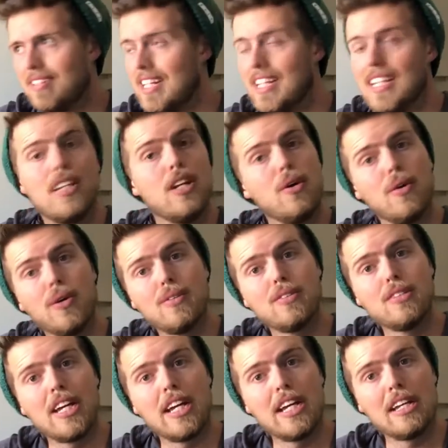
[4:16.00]
Didn't know he
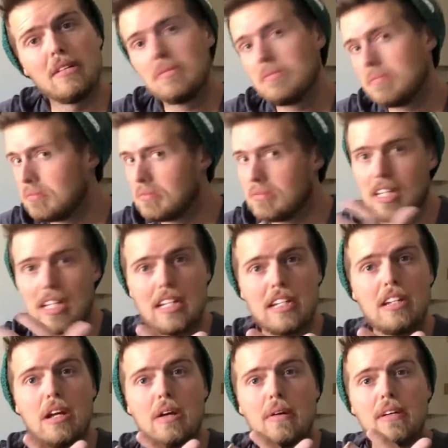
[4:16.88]
was dating,
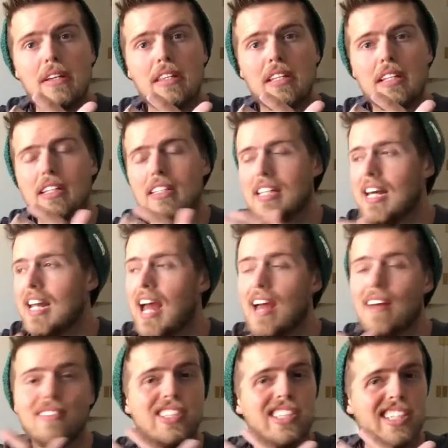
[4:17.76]
didn't know anything like that,
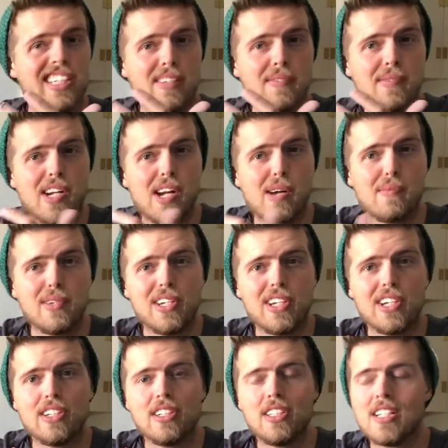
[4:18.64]
hadn't seen him in a couple
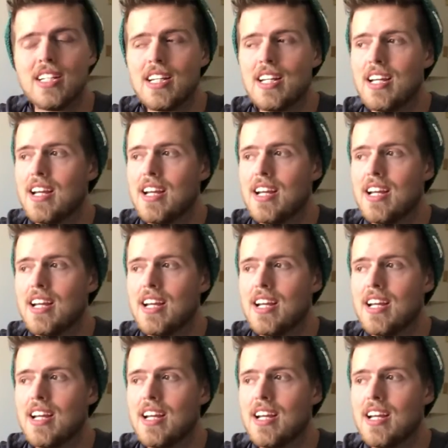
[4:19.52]
of years.